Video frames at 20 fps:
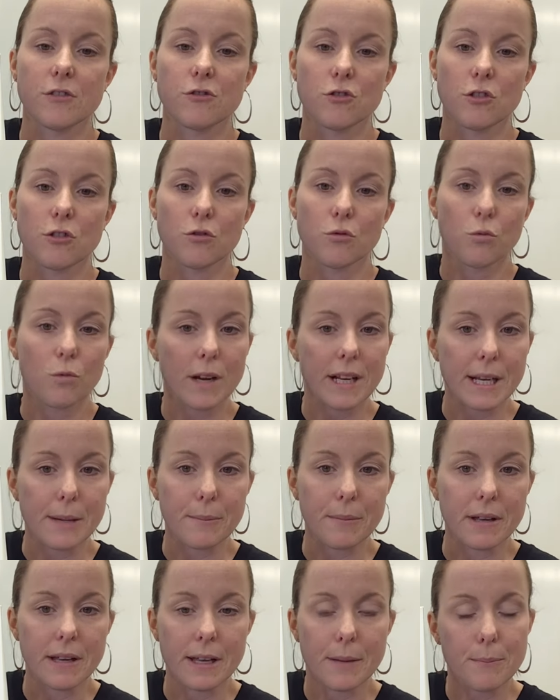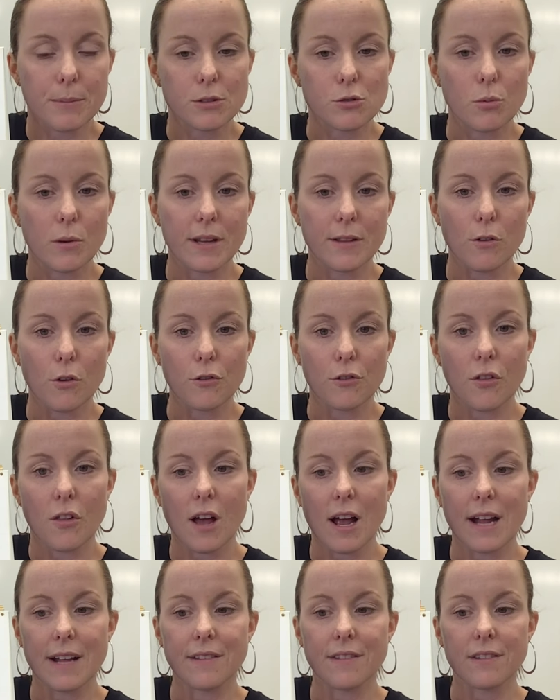just reading in between those
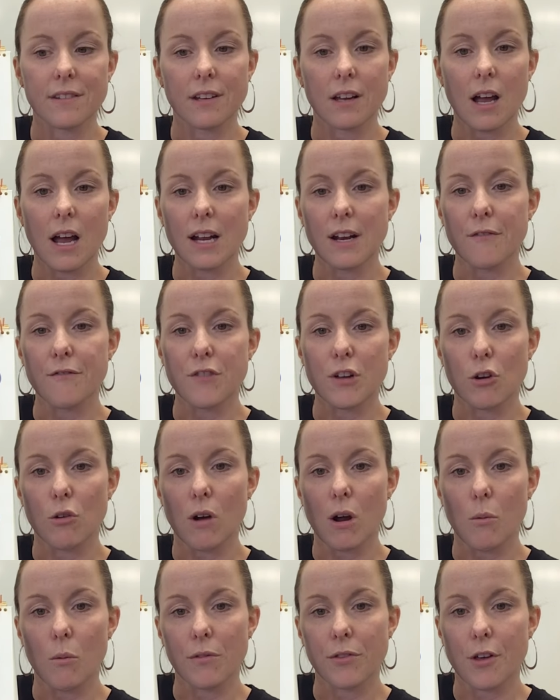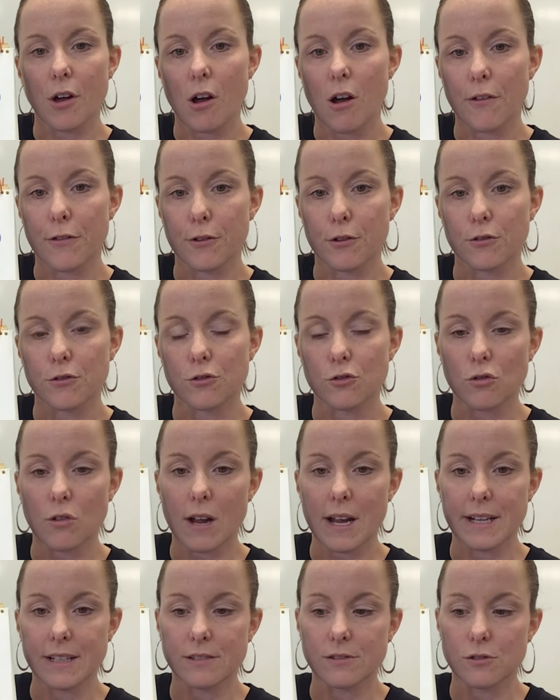lines to kind of figure out what the author's
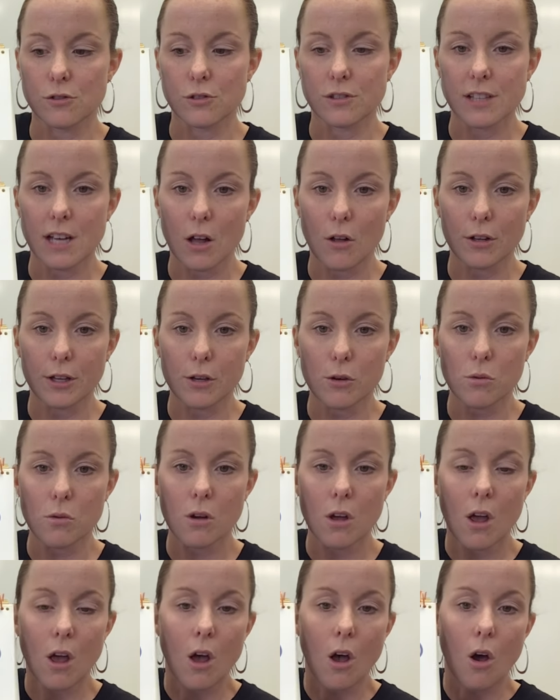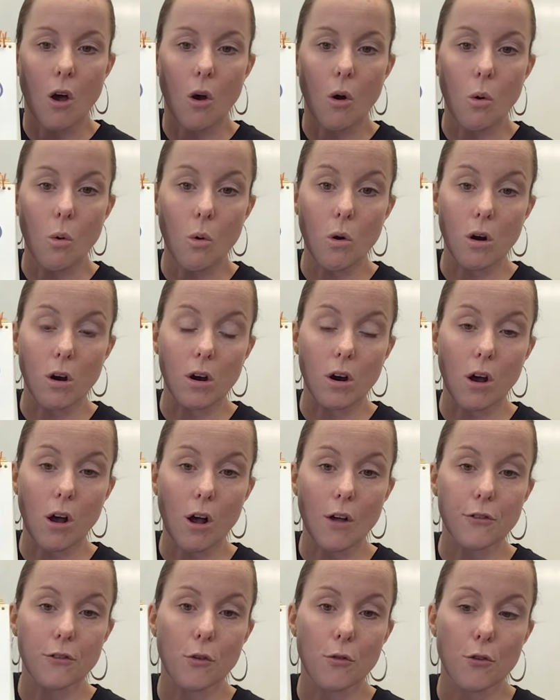trying to tell you. Or
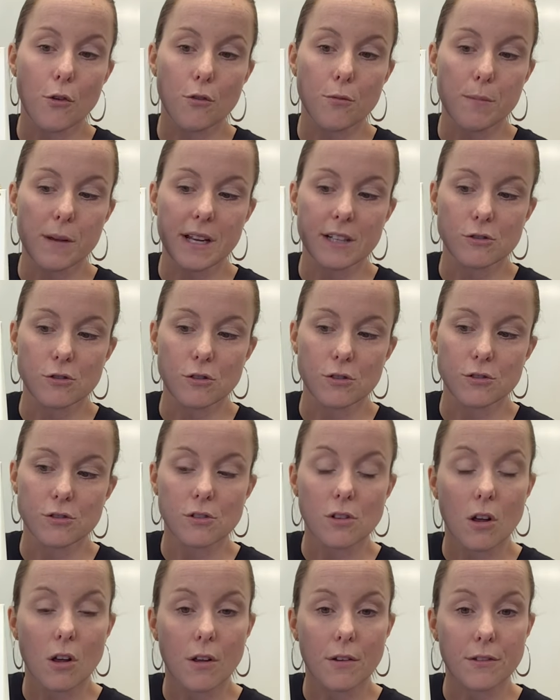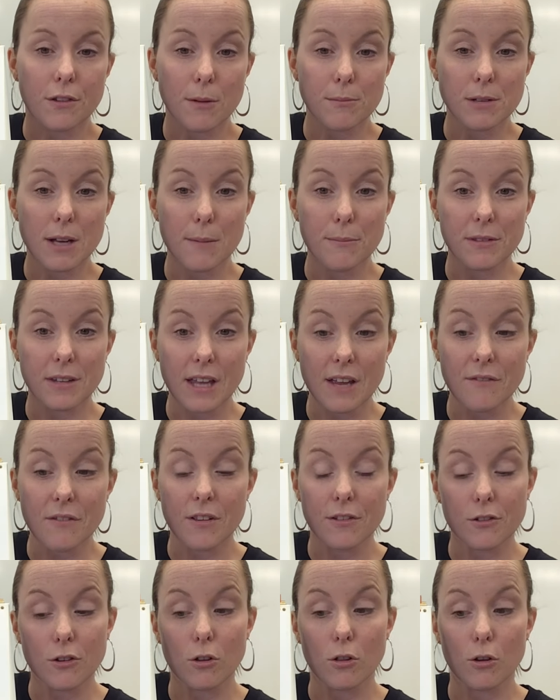also those pictures sometimes give
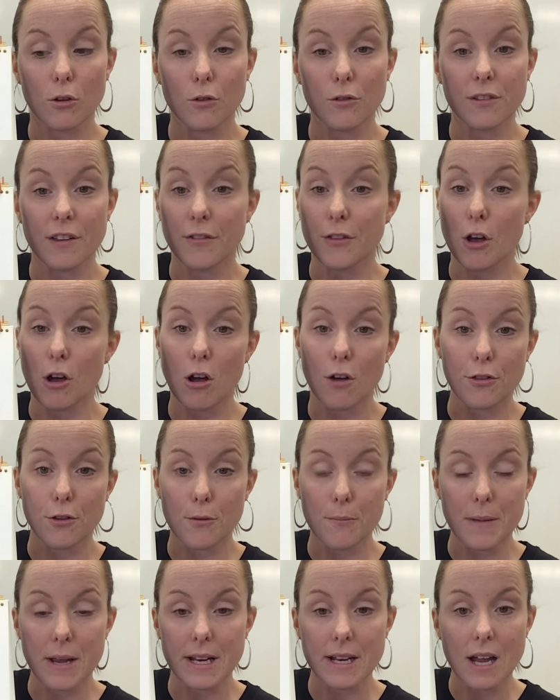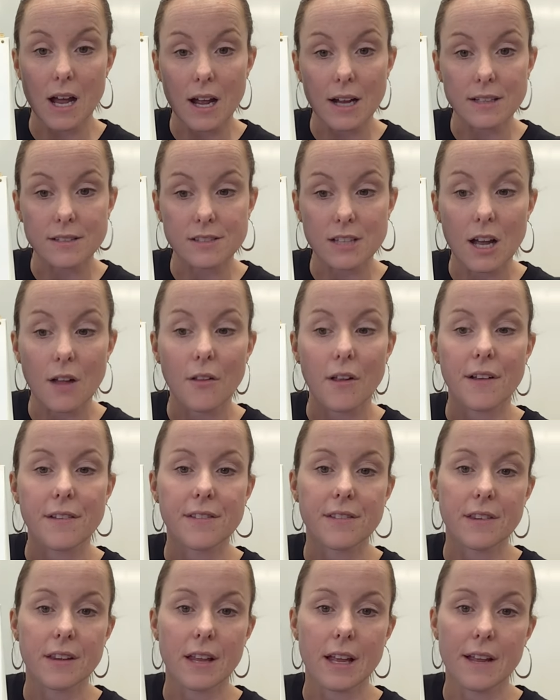us clues that the author may not tell
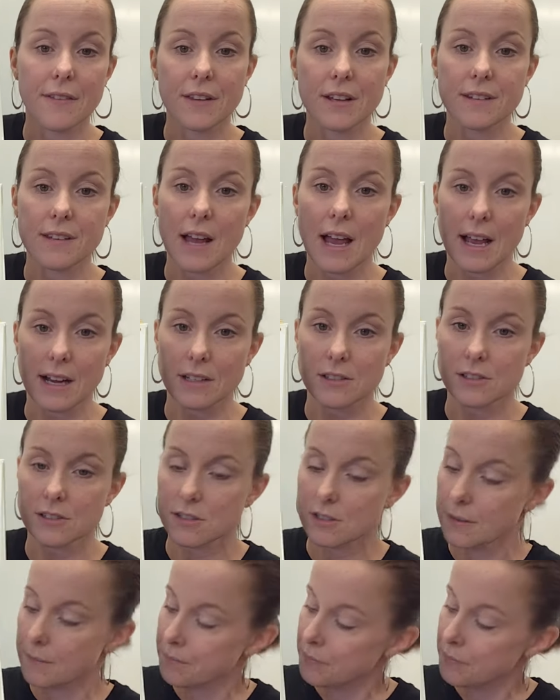us in the text.